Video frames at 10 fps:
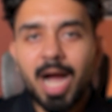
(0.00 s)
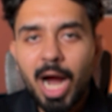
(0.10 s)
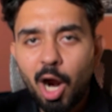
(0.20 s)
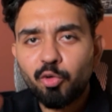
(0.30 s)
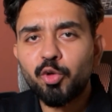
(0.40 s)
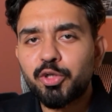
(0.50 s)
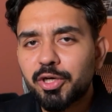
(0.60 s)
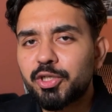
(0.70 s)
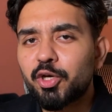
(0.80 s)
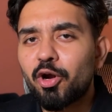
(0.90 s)
how to
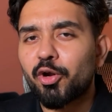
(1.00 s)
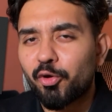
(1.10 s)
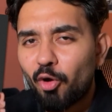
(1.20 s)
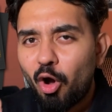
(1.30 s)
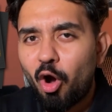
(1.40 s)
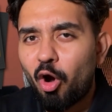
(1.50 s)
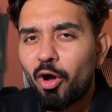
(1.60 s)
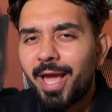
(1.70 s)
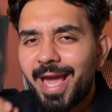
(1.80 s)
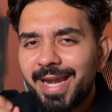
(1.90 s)
turn your raw
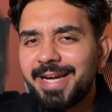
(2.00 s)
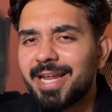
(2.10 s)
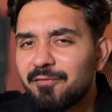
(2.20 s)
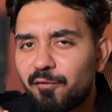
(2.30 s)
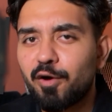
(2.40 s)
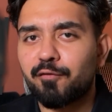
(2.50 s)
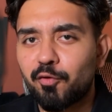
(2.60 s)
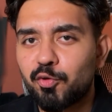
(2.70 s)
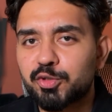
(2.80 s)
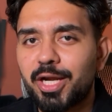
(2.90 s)
n8n
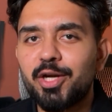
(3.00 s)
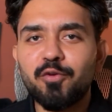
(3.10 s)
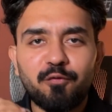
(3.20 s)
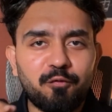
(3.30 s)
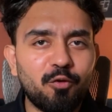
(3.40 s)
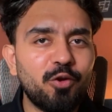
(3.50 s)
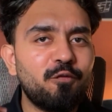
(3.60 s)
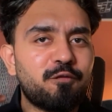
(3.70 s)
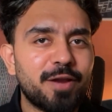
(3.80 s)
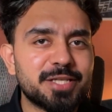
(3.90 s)
workflows into
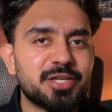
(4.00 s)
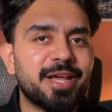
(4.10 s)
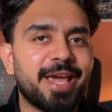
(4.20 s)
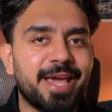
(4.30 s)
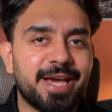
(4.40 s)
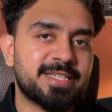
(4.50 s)
full-fledged AI